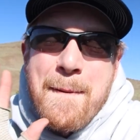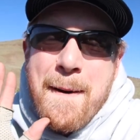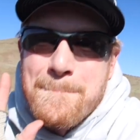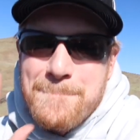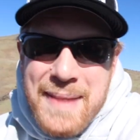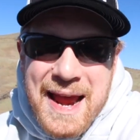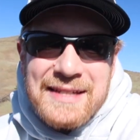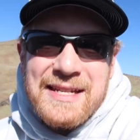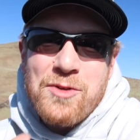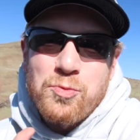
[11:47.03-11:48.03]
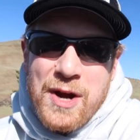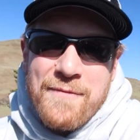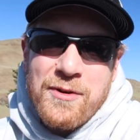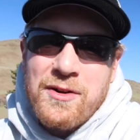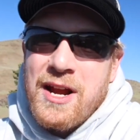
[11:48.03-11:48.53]
amazing
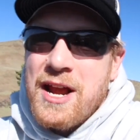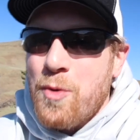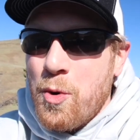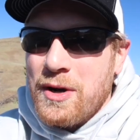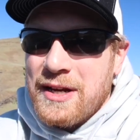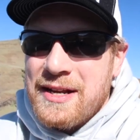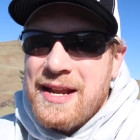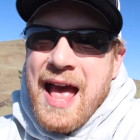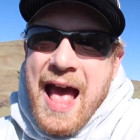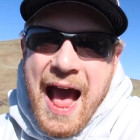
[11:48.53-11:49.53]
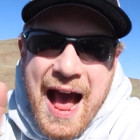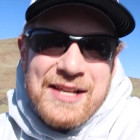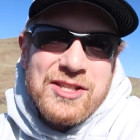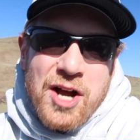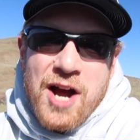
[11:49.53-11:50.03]
river in Oregon
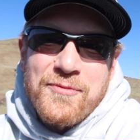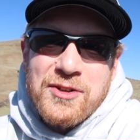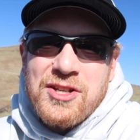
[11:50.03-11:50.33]
has to offer.